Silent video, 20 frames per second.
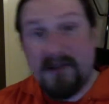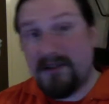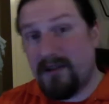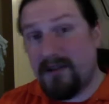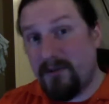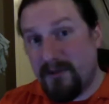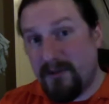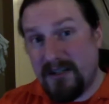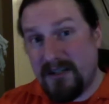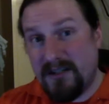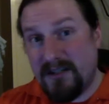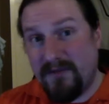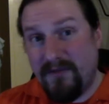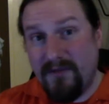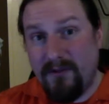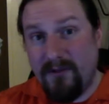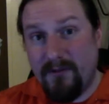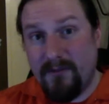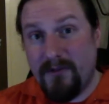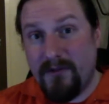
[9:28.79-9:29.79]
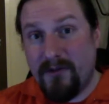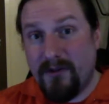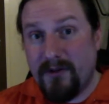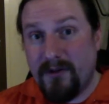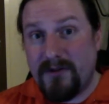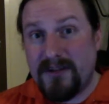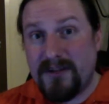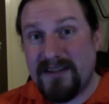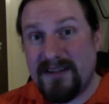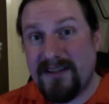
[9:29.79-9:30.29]
So with this film, you'll
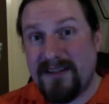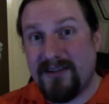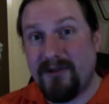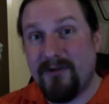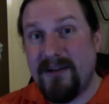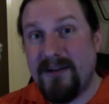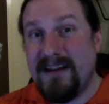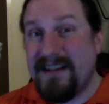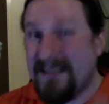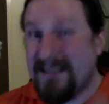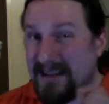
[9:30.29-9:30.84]
notice that the green